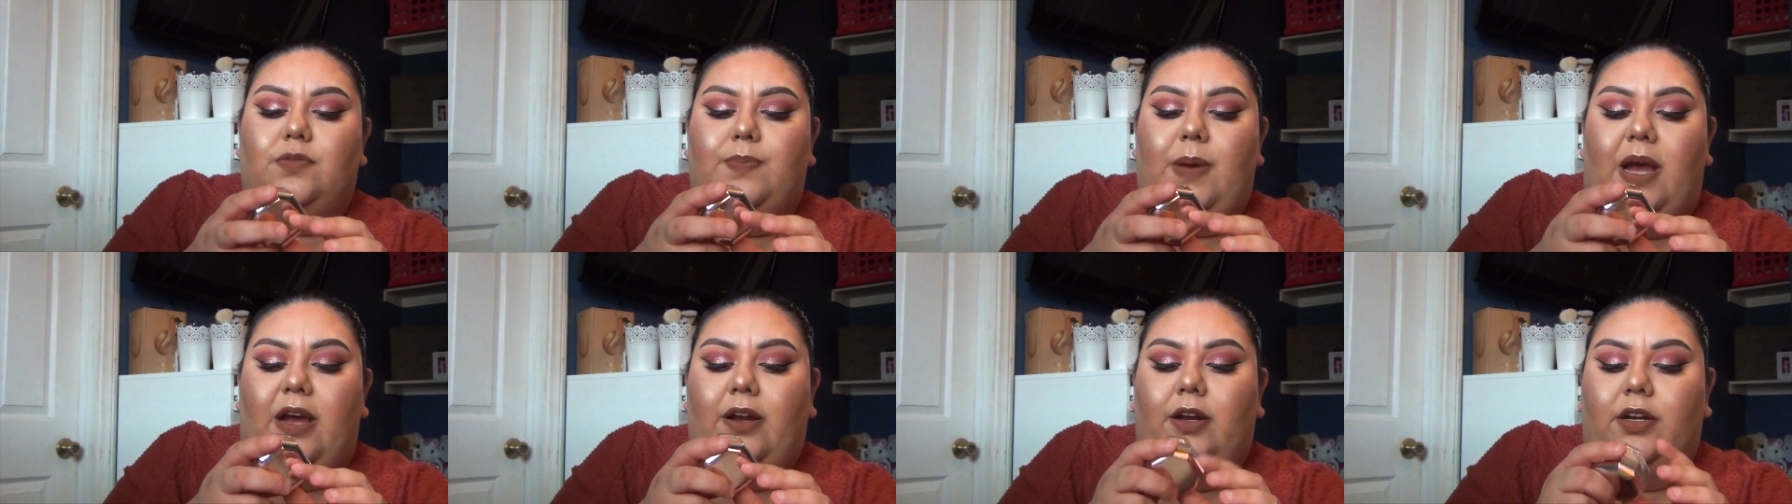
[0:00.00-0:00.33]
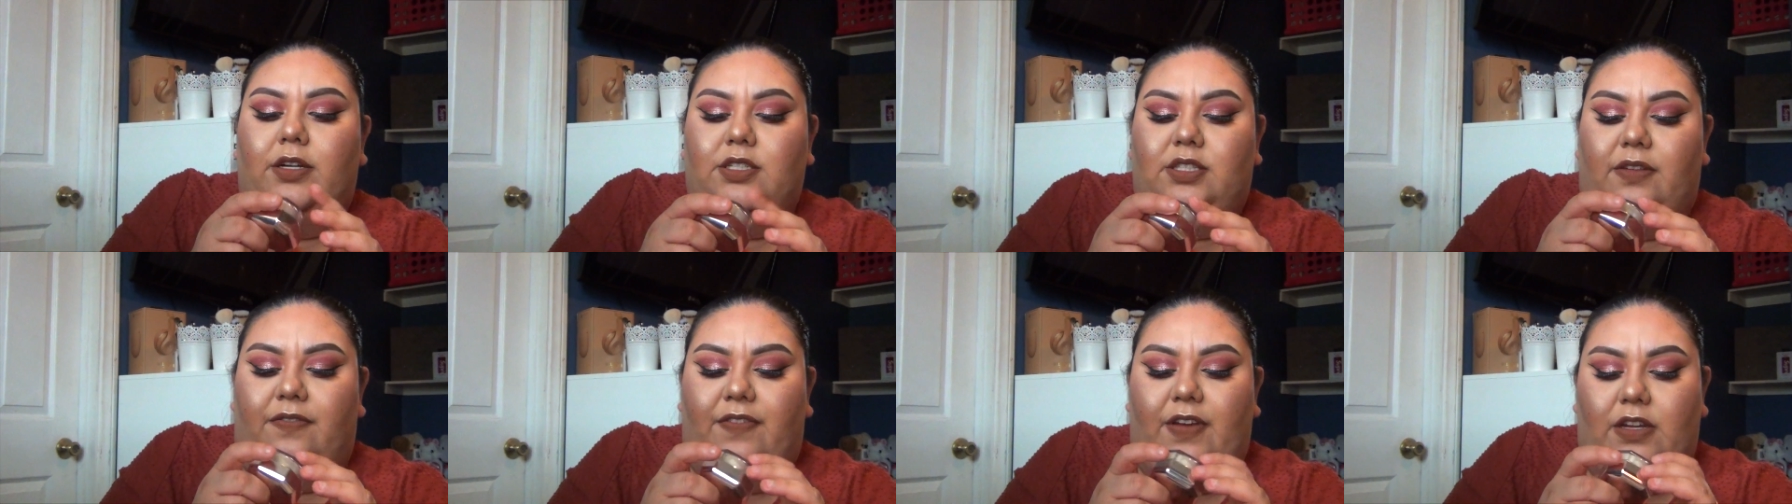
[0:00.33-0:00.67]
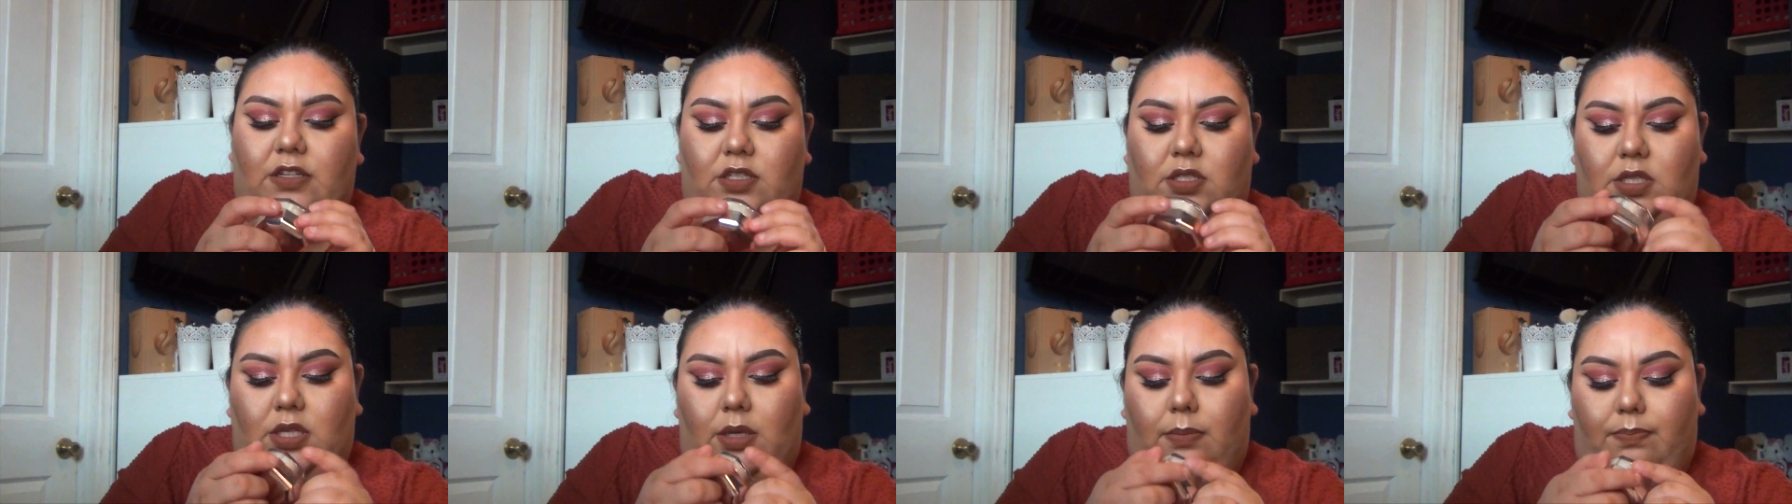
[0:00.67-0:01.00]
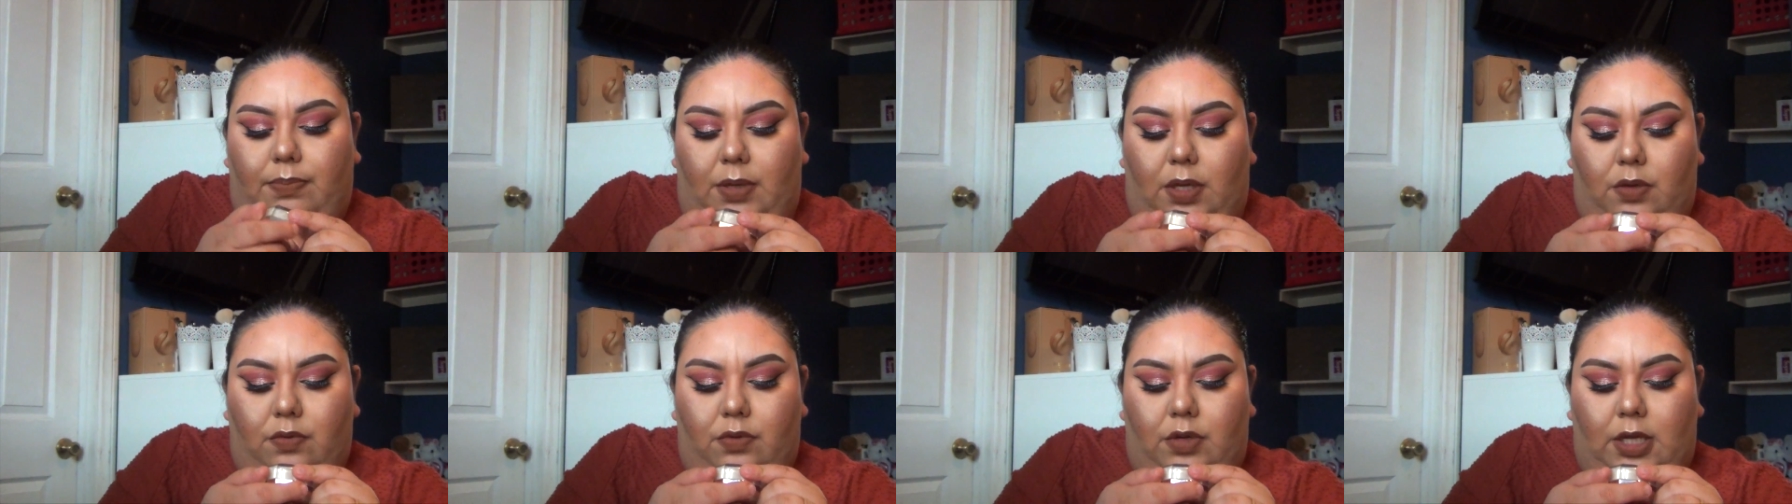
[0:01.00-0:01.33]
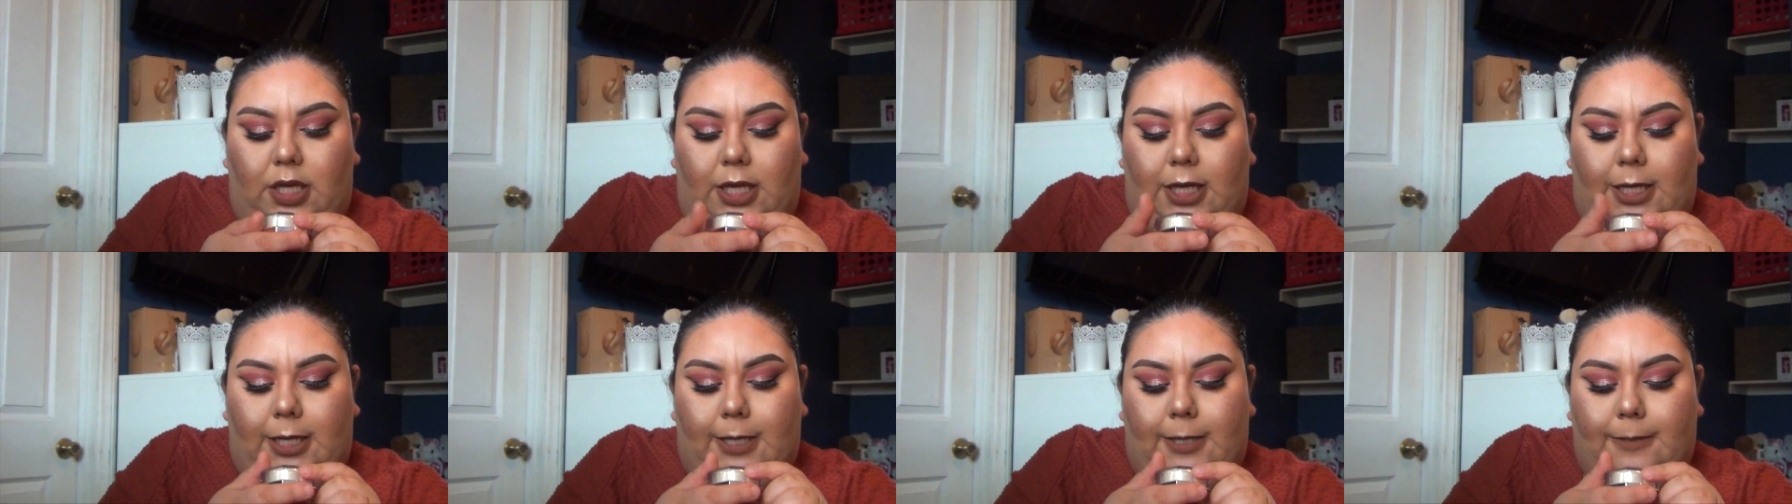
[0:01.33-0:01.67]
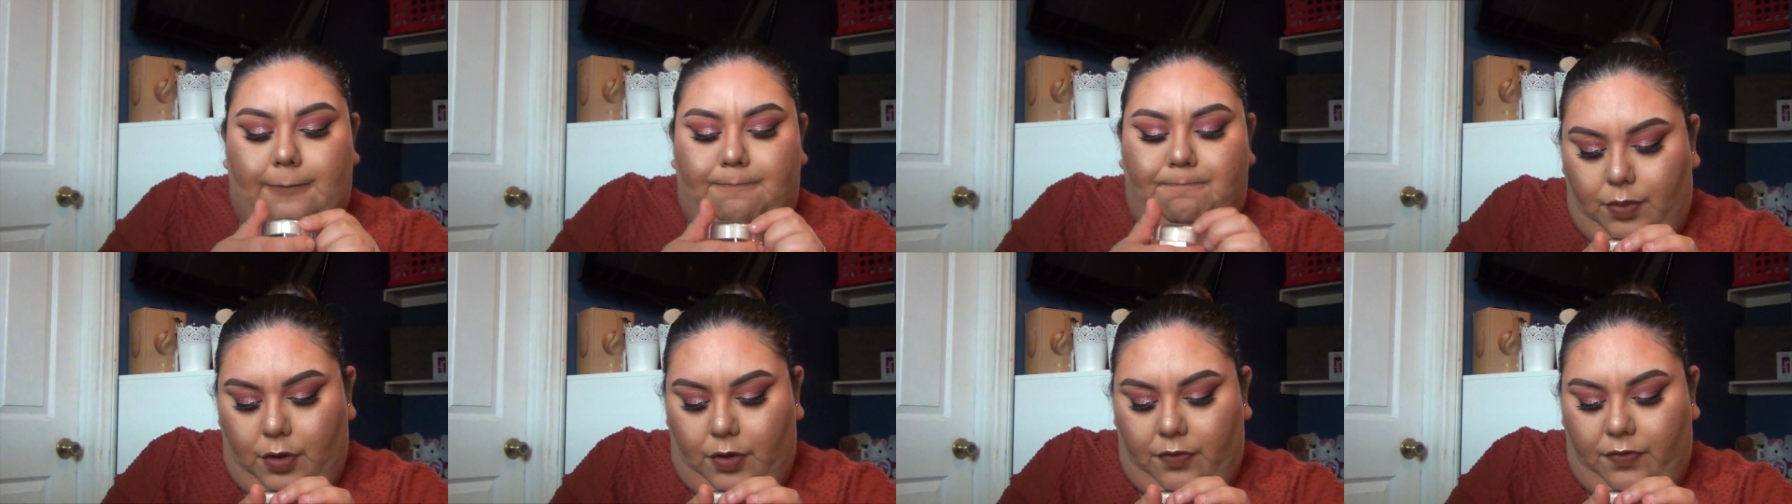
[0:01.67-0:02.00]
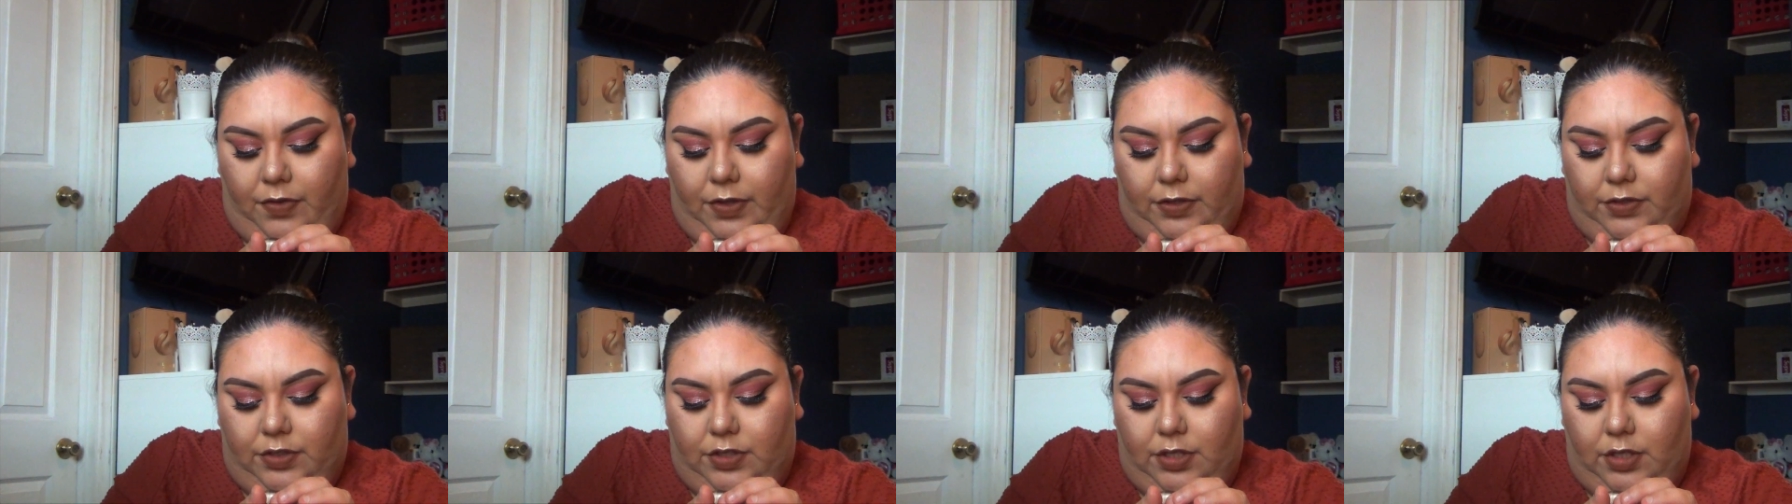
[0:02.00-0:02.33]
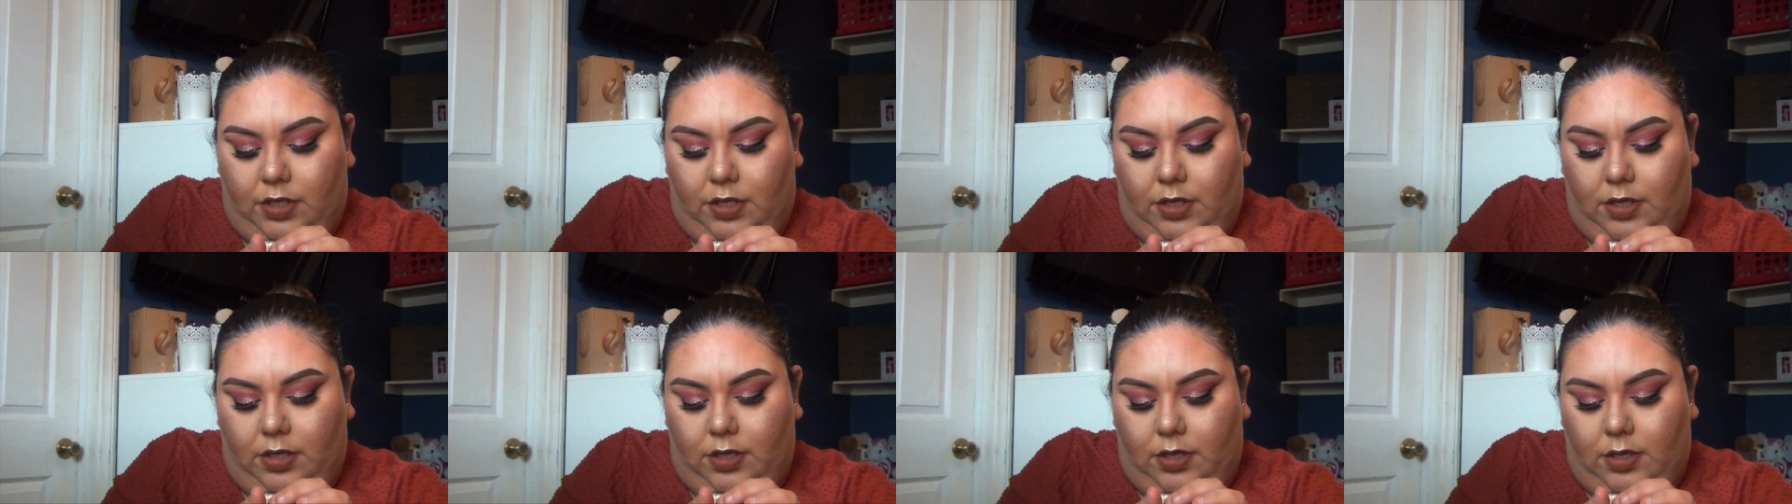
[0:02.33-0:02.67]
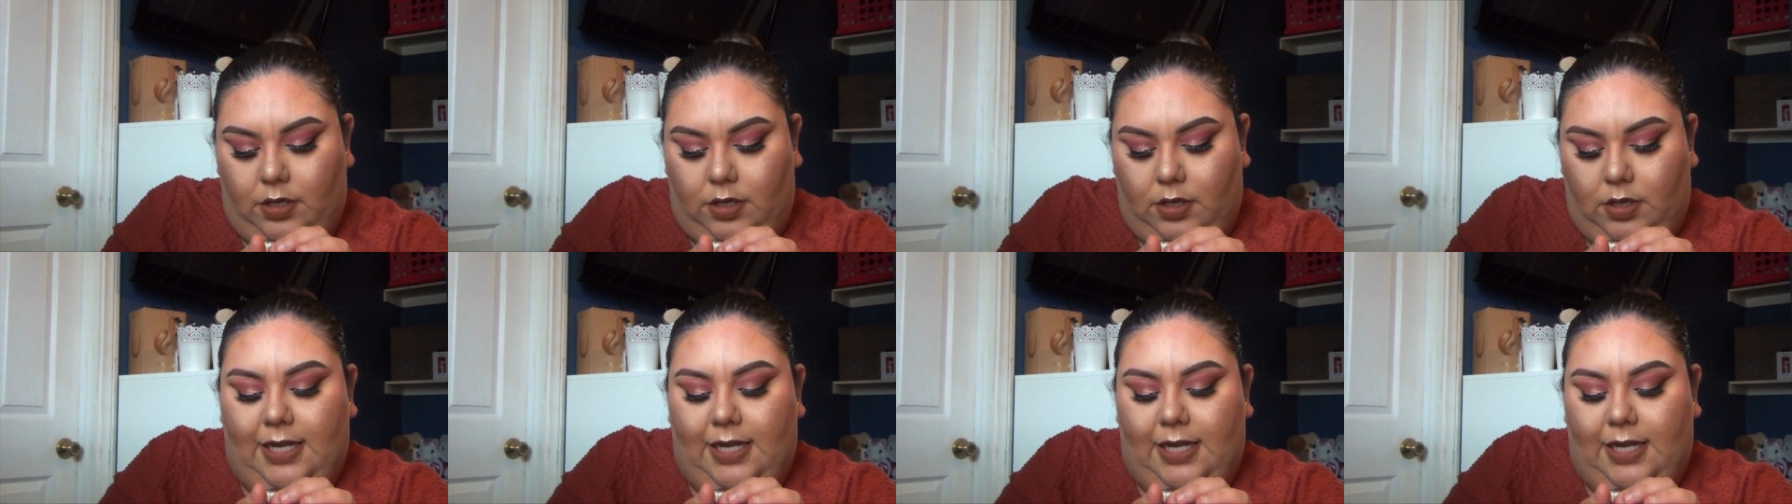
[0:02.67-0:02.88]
powder is the Fenty Beauty Pro Filter